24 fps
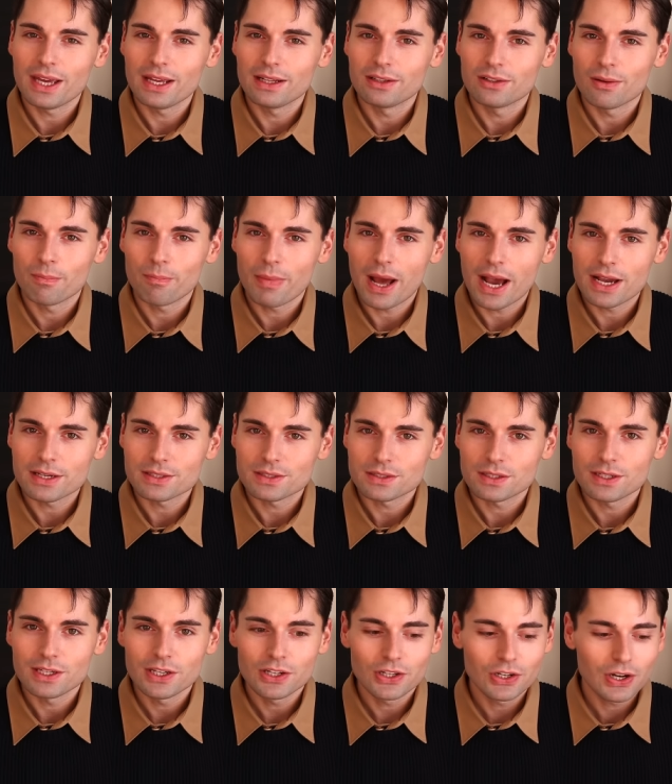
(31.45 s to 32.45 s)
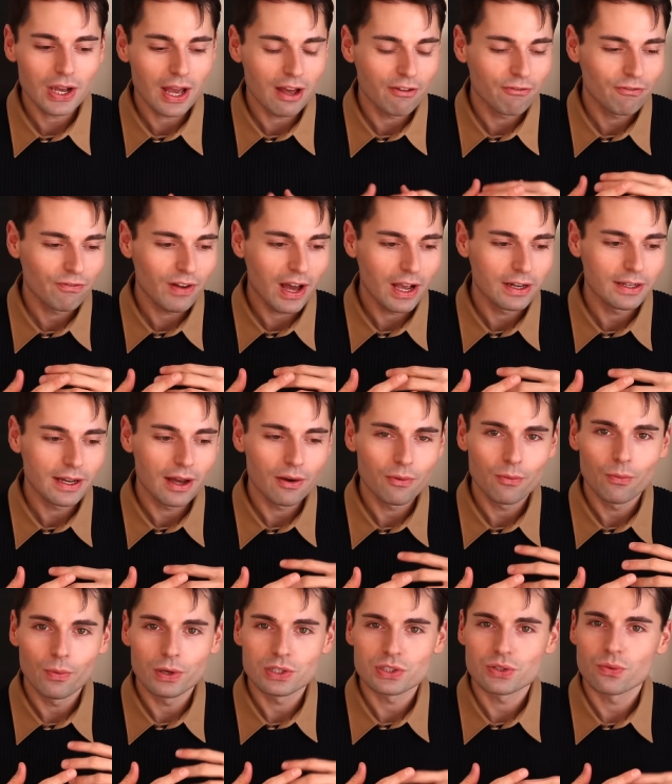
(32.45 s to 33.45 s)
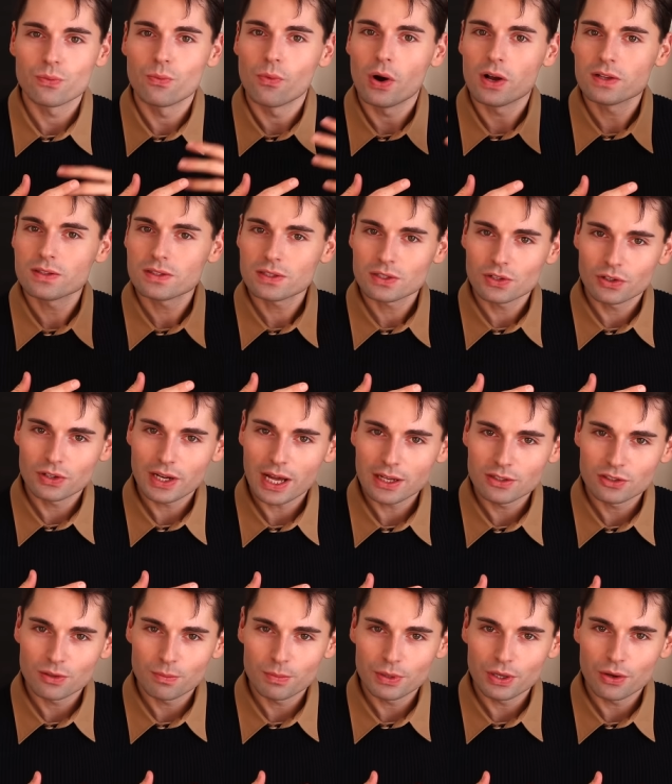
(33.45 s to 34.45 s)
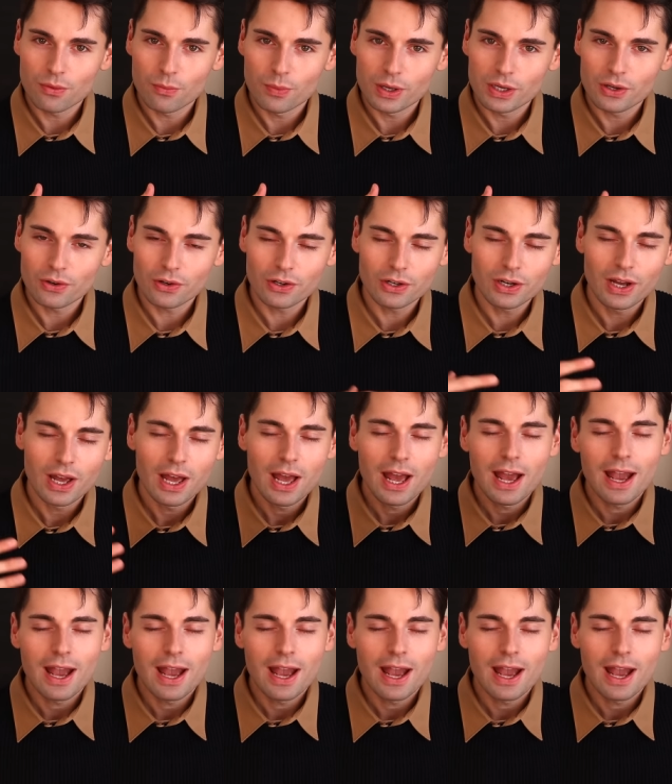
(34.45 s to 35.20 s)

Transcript: in the past year and find out which ones turned out to be a winner